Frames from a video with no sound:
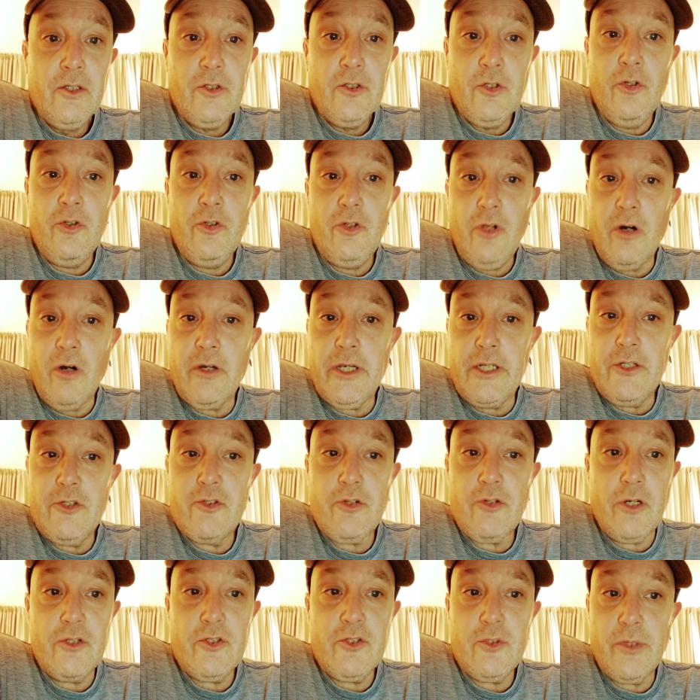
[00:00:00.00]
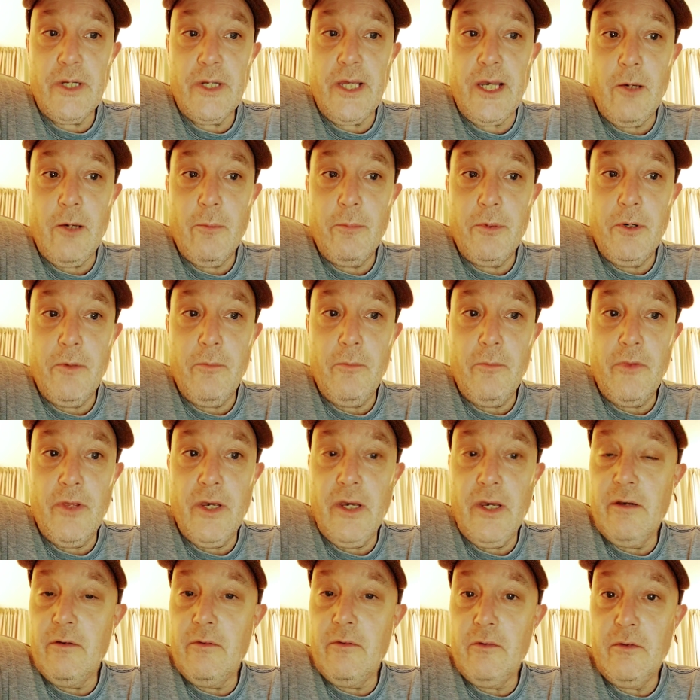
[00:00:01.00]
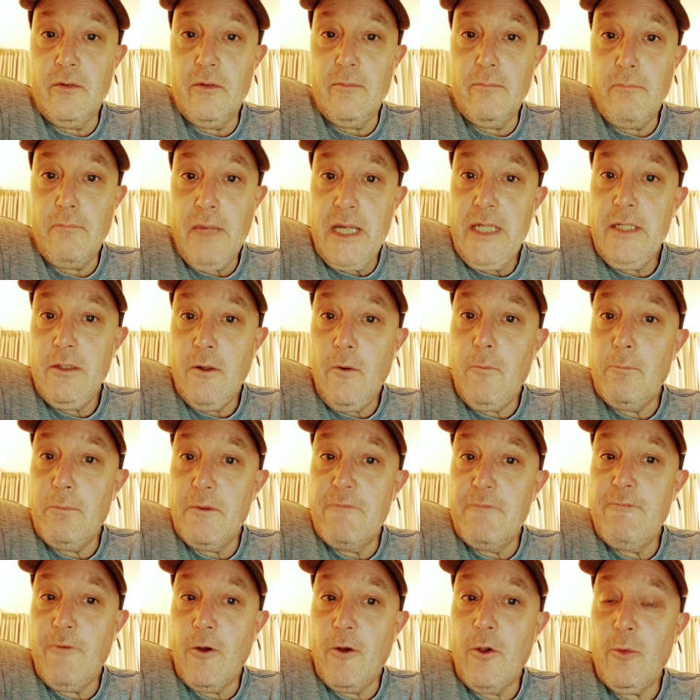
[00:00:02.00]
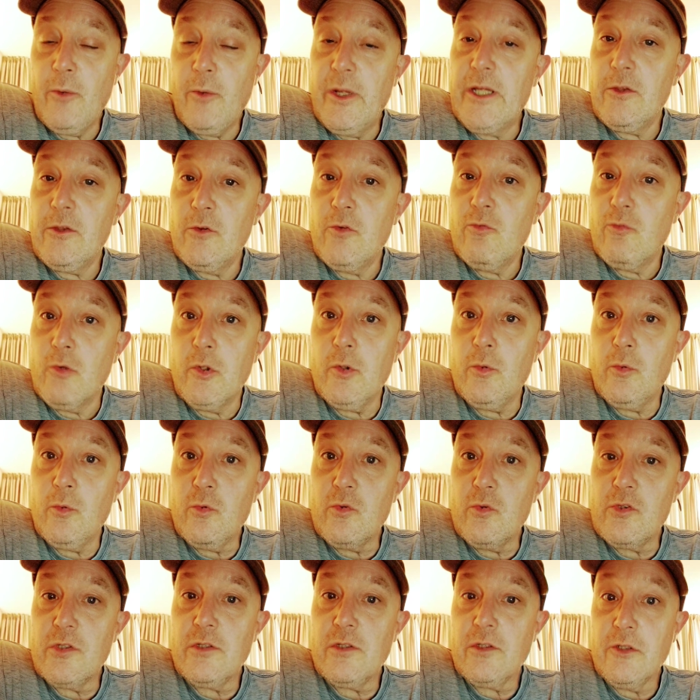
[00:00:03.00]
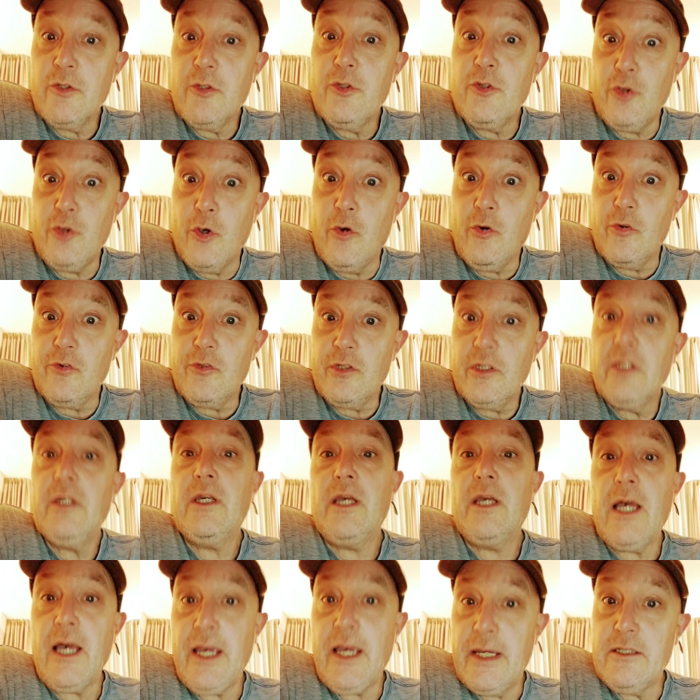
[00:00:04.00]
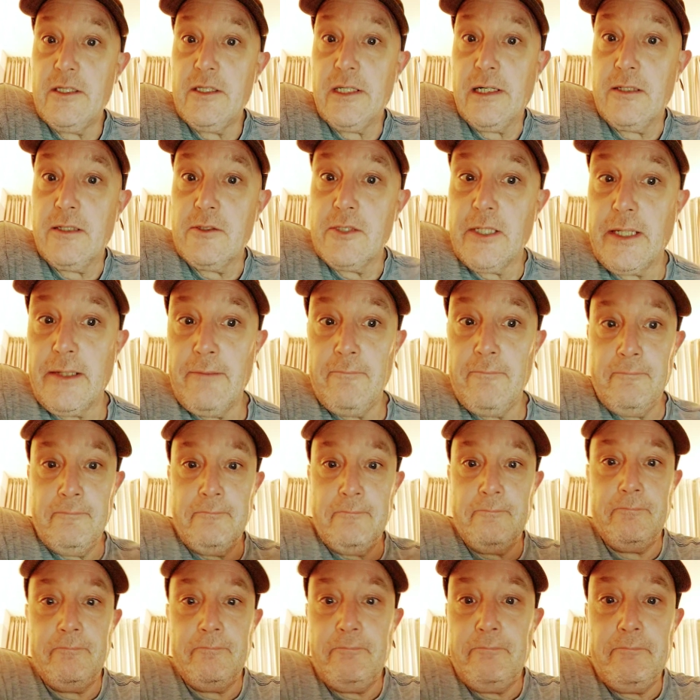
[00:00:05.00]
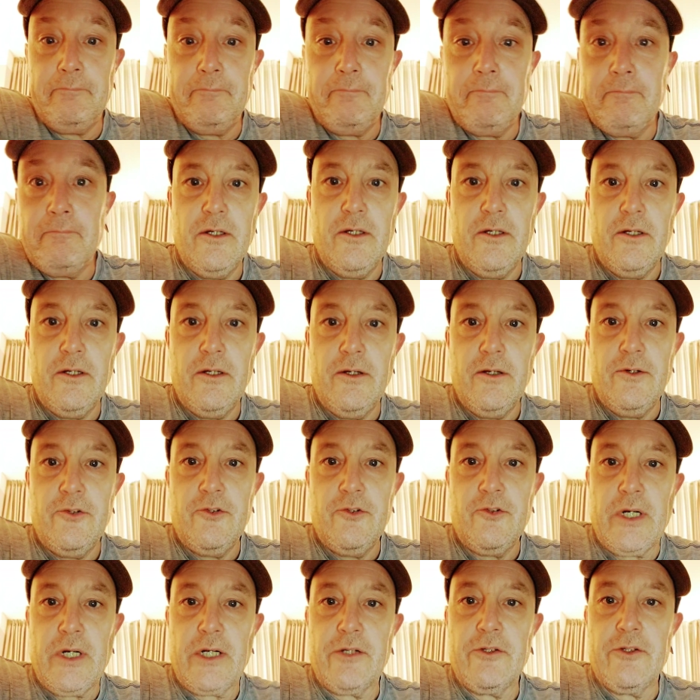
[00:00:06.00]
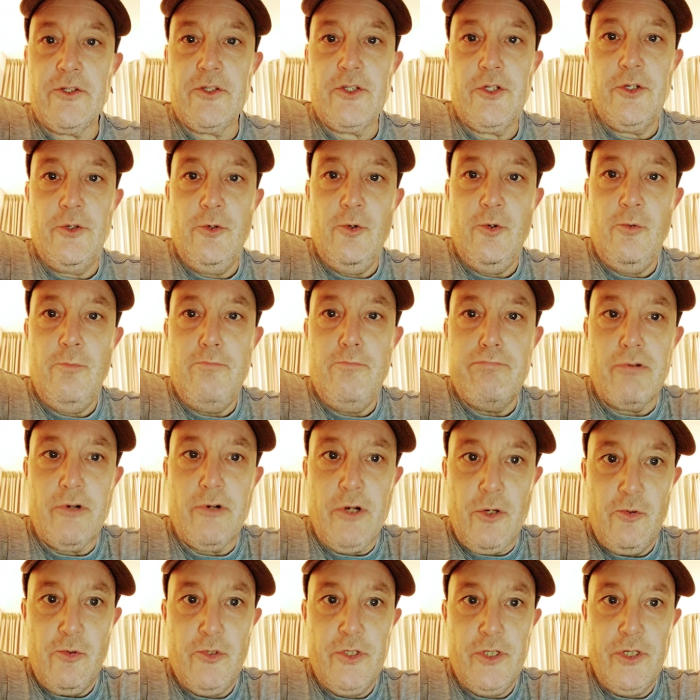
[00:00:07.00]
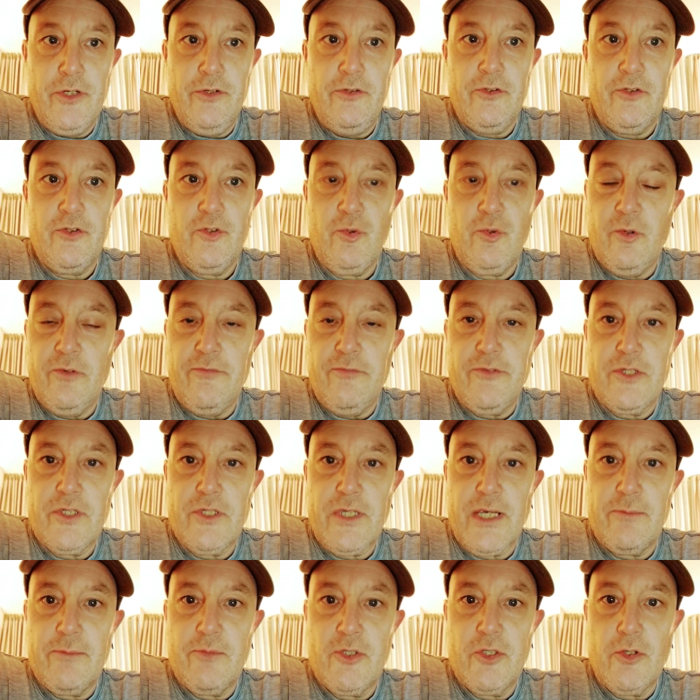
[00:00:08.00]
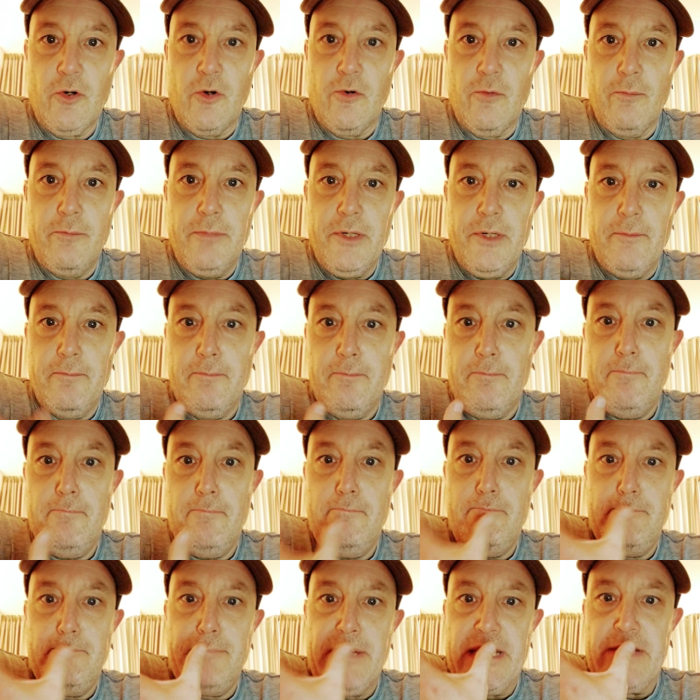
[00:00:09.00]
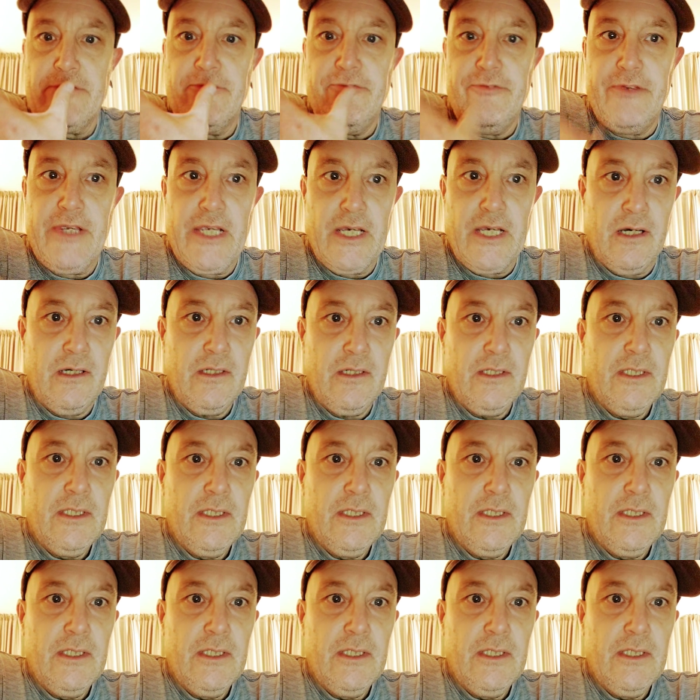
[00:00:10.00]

Good long intro to an album that may not be following the rules. Good. 8 out of 10. Track 2, Broken, sort of the same song but beefier.